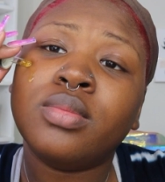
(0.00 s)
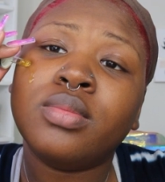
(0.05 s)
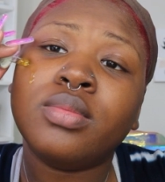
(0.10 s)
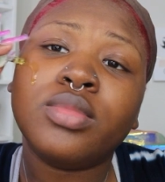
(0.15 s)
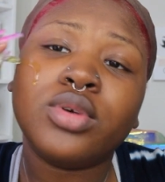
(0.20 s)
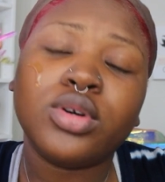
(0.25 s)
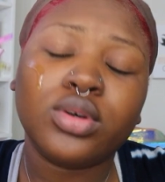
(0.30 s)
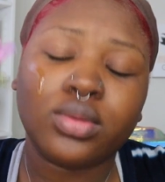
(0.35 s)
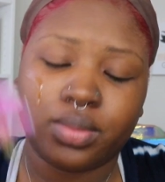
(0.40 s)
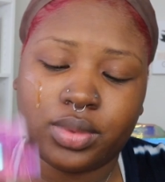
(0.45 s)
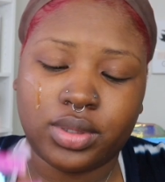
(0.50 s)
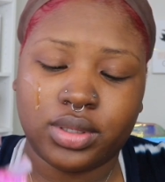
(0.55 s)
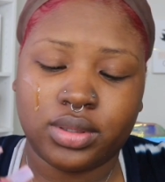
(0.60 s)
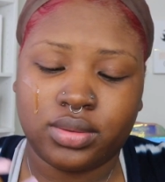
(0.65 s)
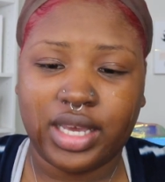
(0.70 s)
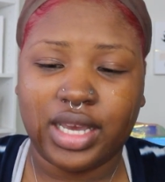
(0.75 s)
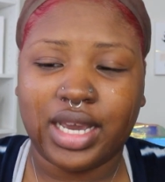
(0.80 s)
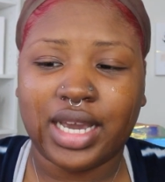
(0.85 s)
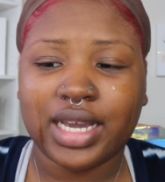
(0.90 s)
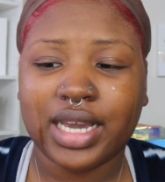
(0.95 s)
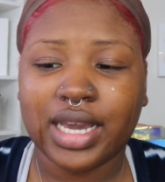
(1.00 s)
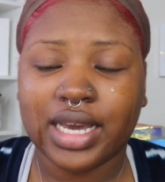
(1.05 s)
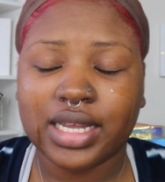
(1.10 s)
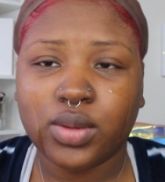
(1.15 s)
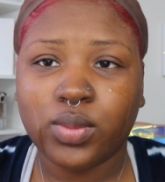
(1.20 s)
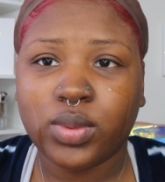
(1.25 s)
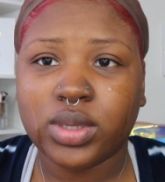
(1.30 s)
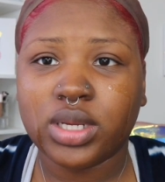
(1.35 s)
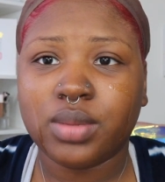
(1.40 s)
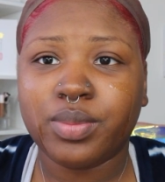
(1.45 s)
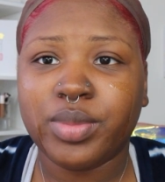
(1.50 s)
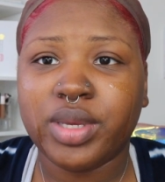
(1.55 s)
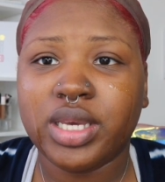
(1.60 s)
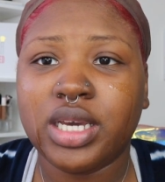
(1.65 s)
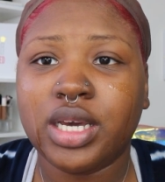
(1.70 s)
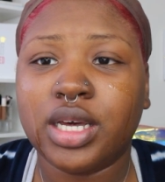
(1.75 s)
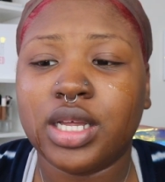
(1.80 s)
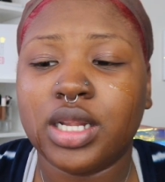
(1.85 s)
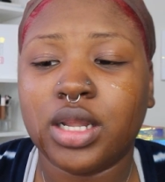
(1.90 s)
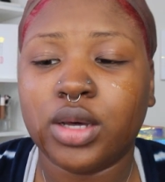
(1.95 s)
boop. And I kind of want to be
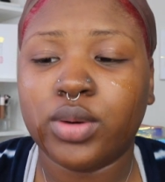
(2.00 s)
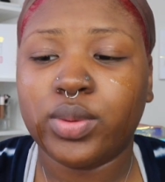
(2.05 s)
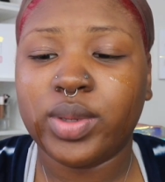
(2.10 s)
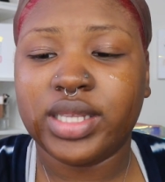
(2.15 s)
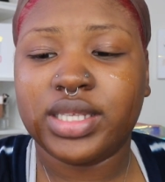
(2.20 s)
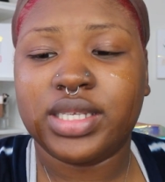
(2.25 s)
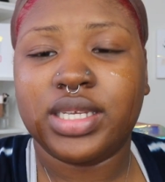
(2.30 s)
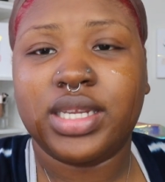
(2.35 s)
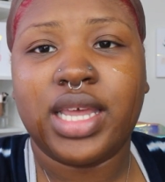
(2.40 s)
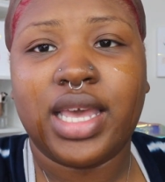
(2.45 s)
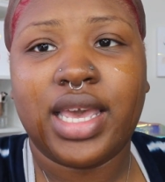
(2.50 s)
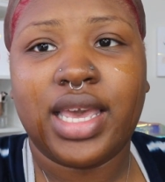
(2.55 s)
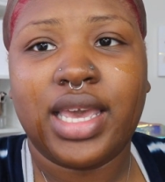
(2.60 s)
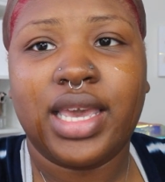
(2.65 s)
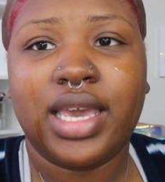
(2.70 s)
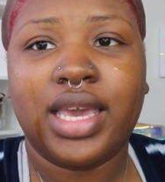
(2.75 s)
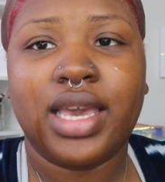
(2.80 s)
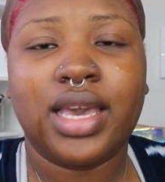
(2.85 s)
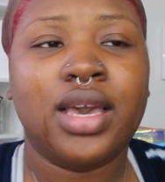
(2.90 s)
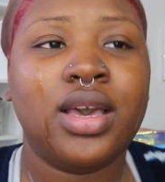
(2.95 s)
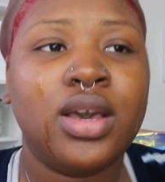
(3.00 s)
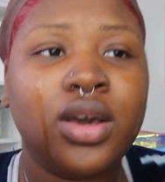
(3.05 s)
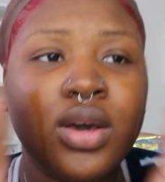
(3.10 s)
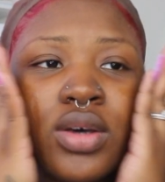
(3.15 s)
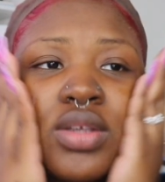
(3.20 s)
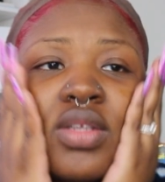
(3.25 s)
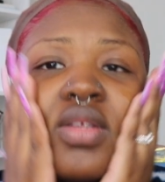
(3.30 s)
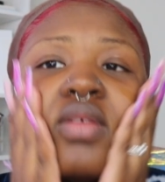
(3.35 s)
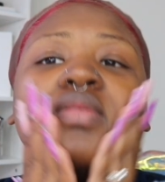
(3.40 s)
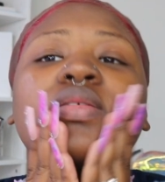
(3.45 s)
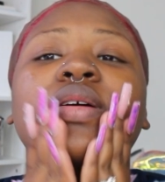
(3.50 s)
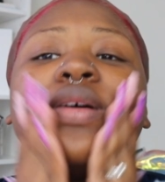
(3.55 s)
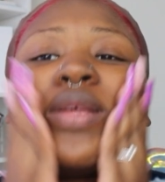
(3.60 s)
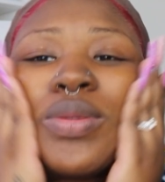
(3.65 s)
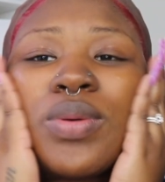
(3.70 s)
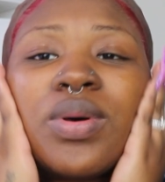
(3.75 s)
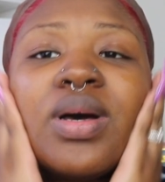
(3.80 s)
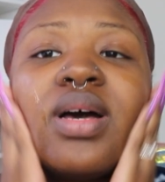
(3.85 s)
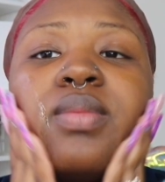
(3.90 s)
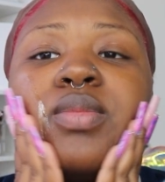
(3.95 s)
glowy today. So
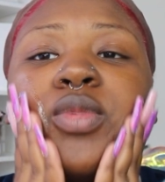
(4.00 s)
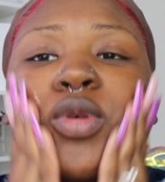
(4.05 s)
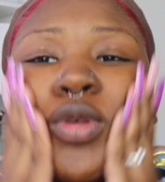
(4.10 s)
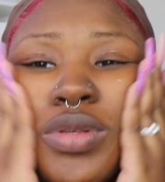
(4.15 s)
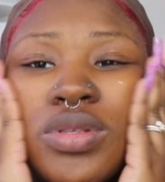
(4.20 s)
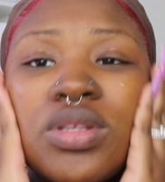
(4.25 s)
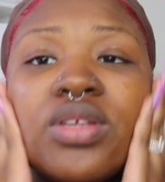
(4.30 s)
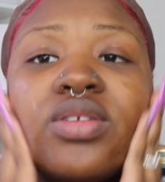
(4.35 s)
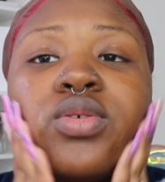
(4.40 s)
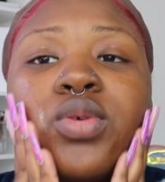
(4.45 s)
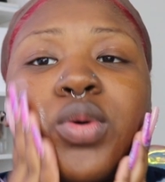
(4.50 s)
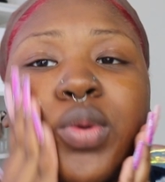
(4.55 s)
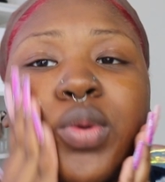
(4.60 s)
that's why I'm using this